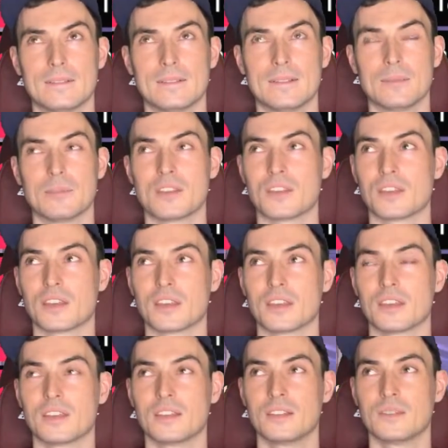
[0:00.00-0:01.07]
let me
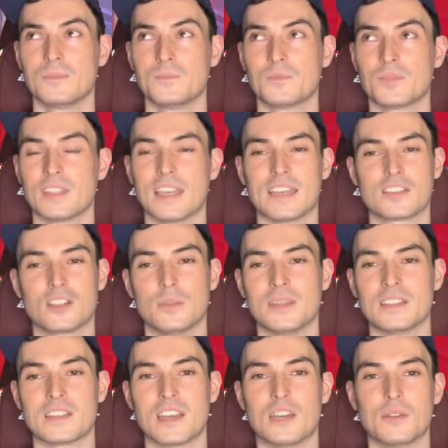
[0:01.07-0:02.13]
think. Yeah, it's got to be
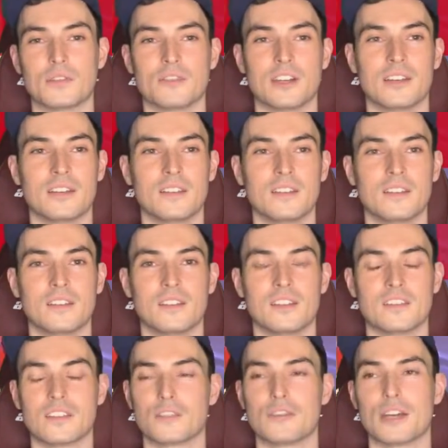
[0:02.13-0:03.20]
into Kyogre, right?
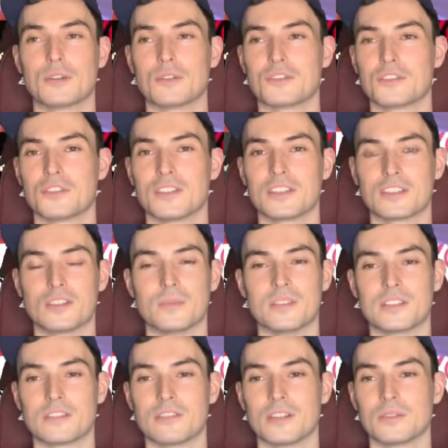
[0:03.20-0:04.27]
Into the Groudon, sorry. It's got to be
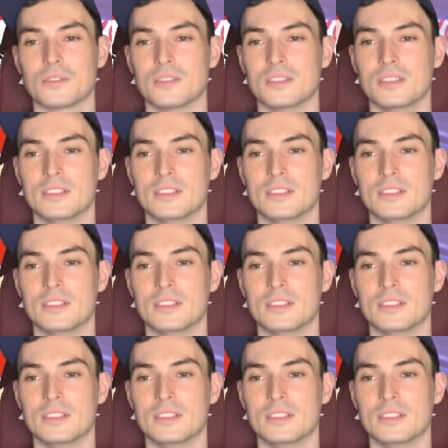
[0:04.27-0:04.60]
into the Groudon.